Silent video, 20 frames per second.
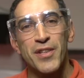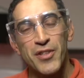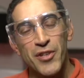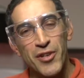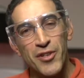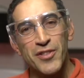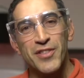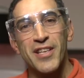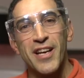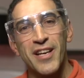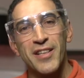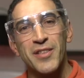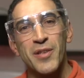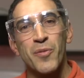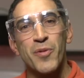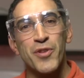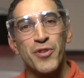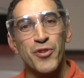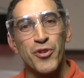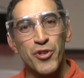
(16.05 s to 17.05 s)
it turns out that
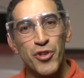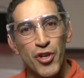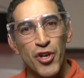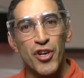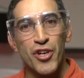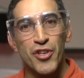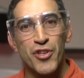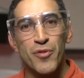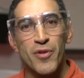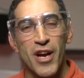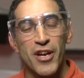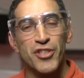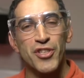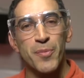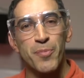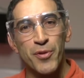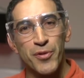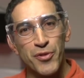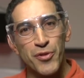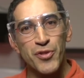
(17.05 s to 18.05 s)
when you cook, you
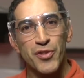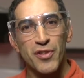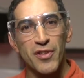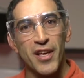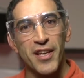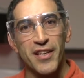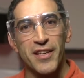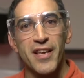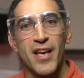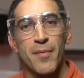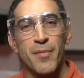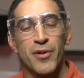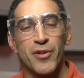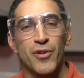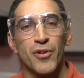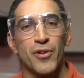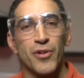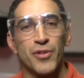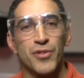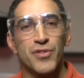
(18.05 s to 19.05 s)
actually produce a lot of
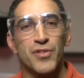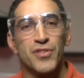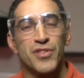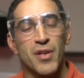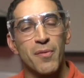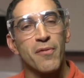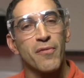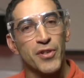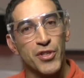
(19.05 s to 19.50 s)
chemicals, some of